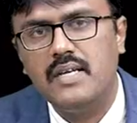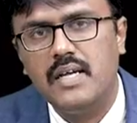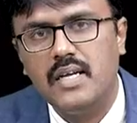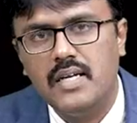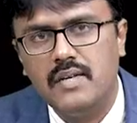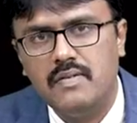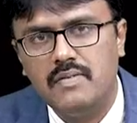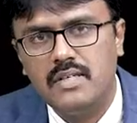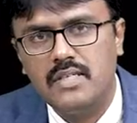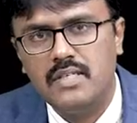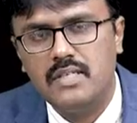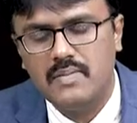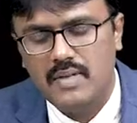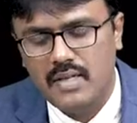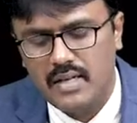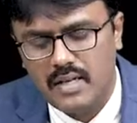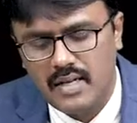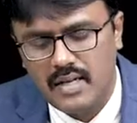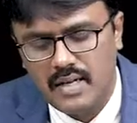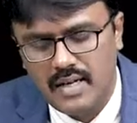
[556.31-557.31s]

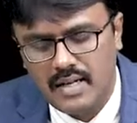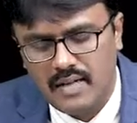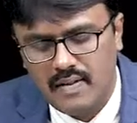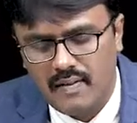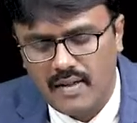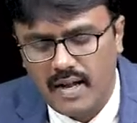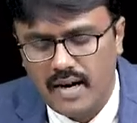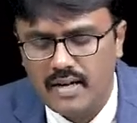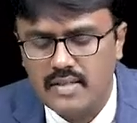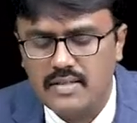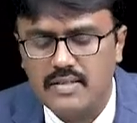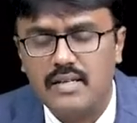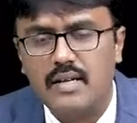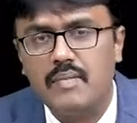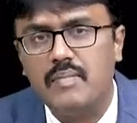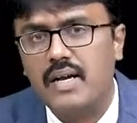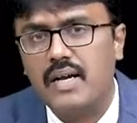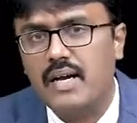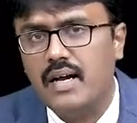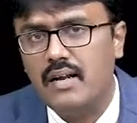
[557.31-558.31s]
irreversible. That is
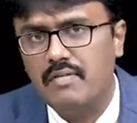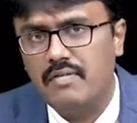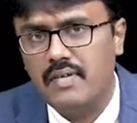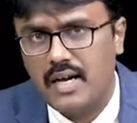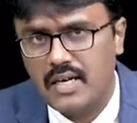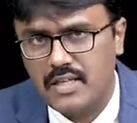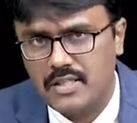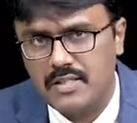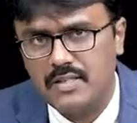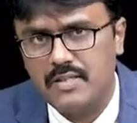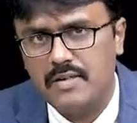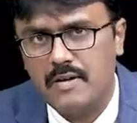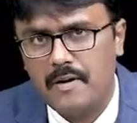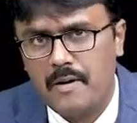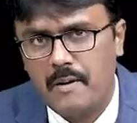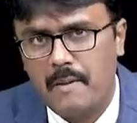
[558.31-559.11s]
their mechanism of action.